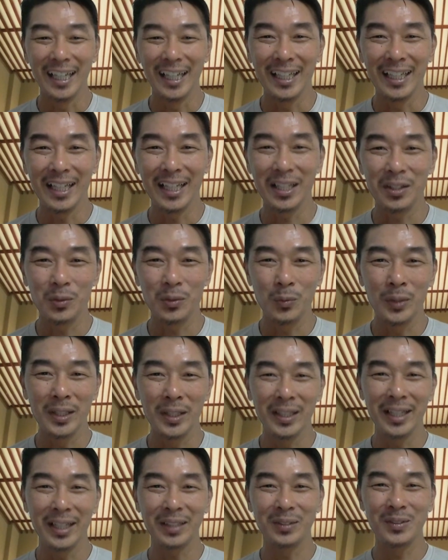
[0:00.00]
And then
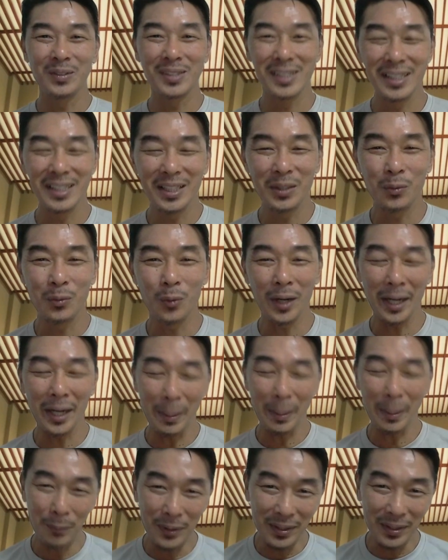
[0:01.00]
we like to see what
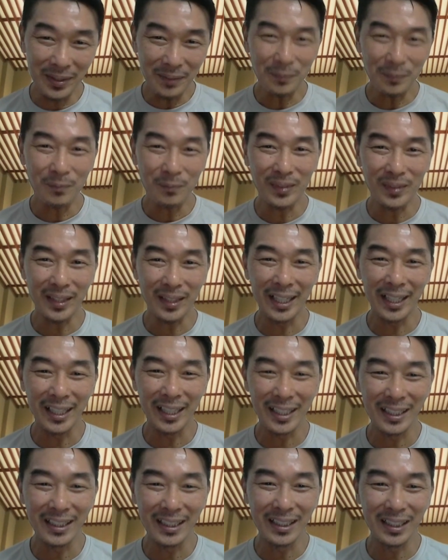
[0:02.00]
happened.
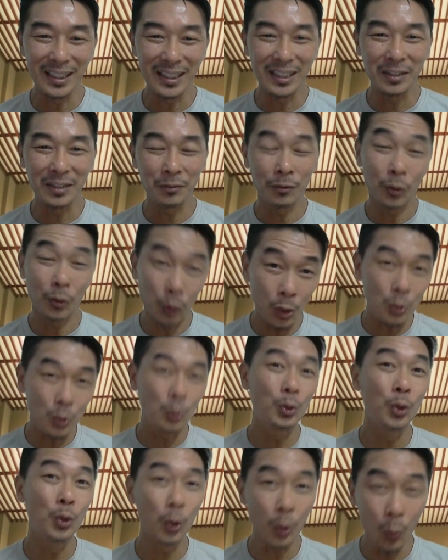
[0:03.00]
For those
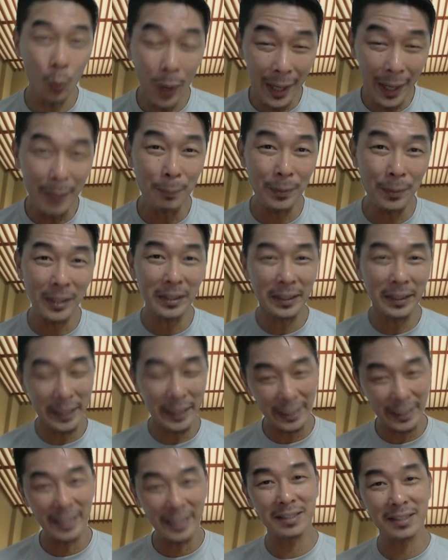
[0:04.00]
who don't know what happened,
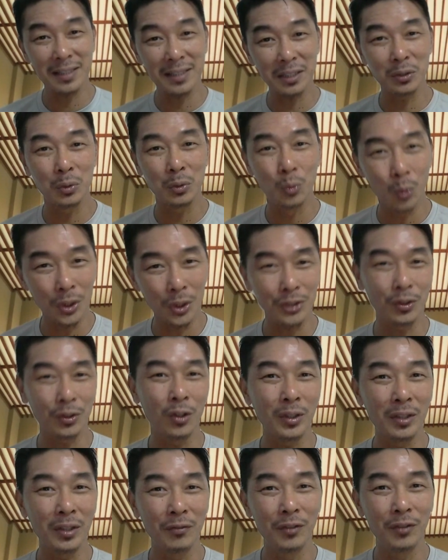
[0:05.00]
they can start to watch
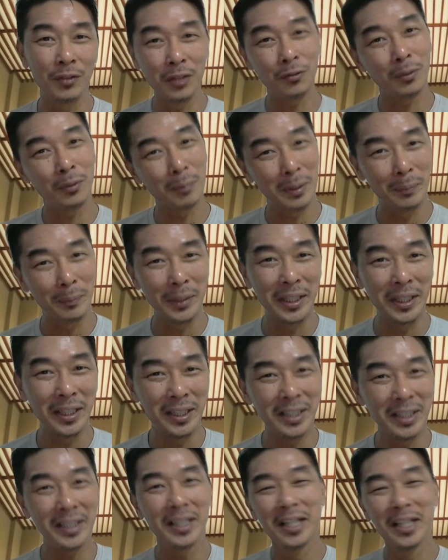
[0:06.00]
all the video from the
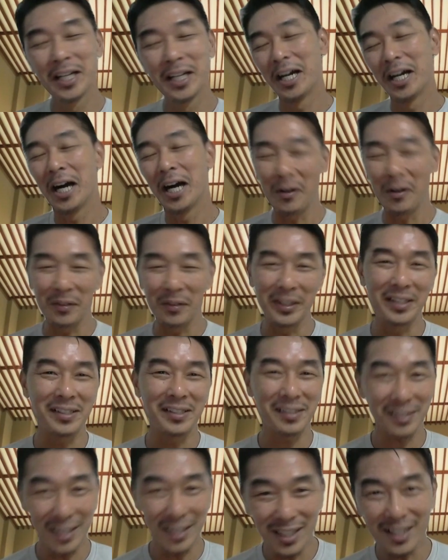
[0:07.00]
beginning, how they
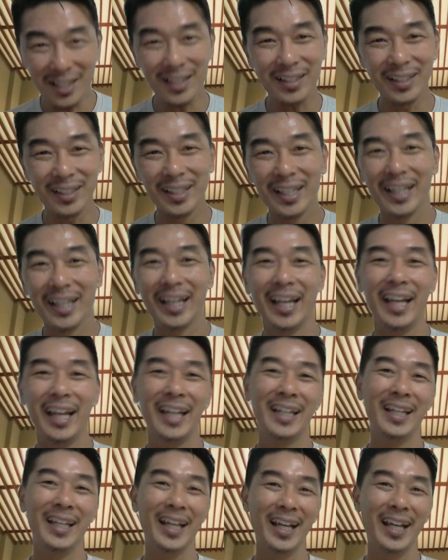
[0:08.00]
start,
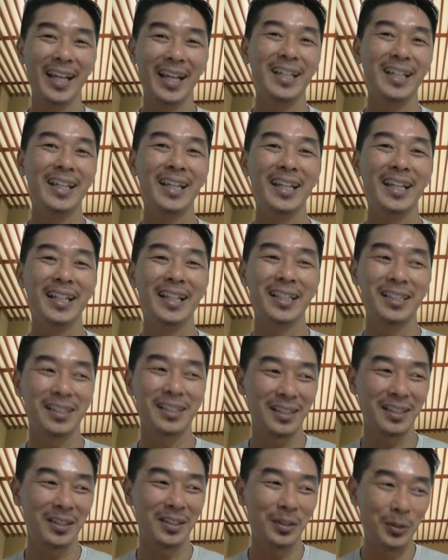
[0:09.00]
and then they
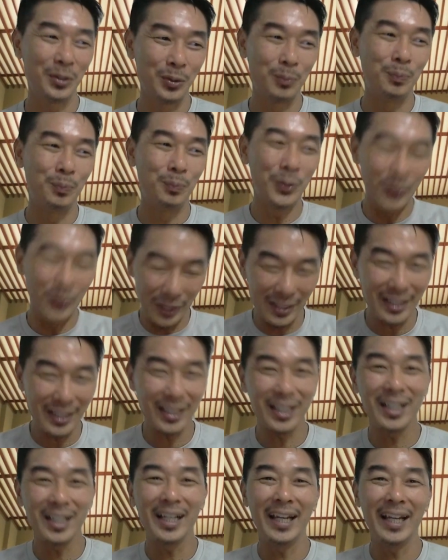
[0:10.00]
to build a
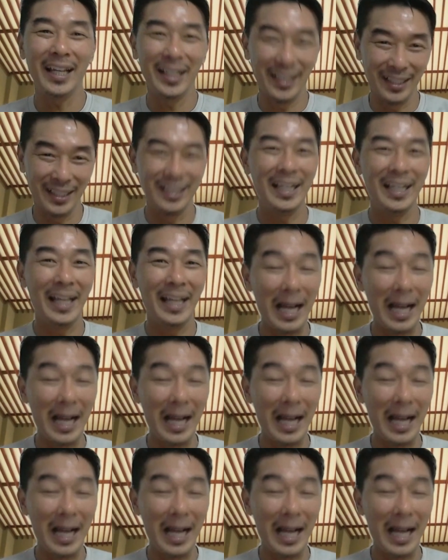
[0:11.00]
car and